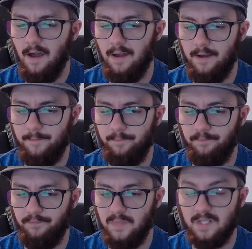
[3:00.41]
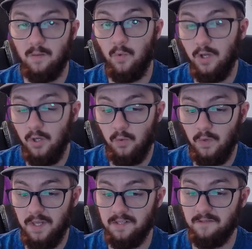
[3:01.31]
Someone
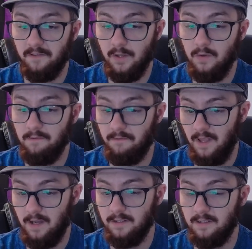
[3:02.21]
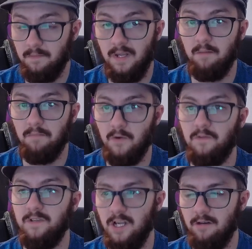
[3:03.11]
who is fluid flux, meaning
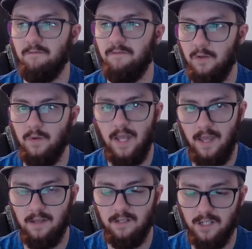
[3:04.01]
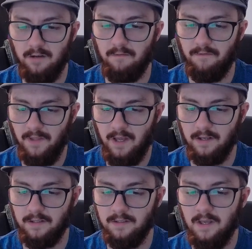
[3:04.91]
both gender fluid and gender
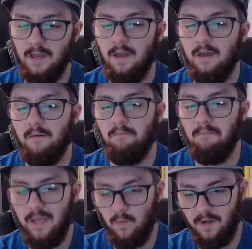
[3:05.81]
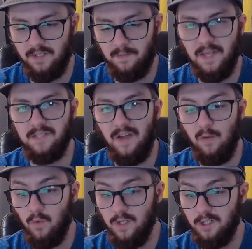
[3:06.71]
flux, might want to specify
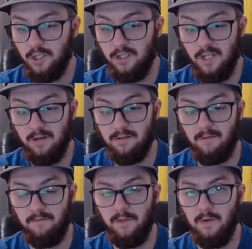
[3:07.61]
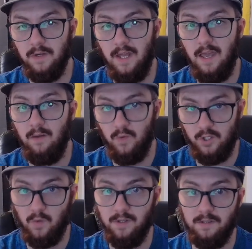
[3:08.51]
which genders are fluid and
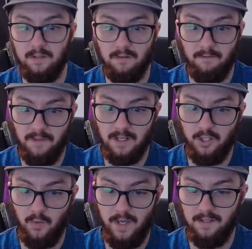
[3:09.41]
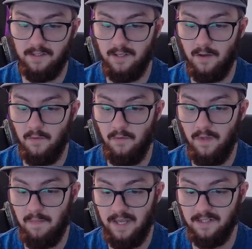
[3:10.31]
which ones fluctuate. So
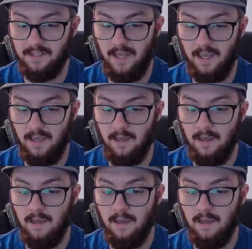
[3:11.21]
they might say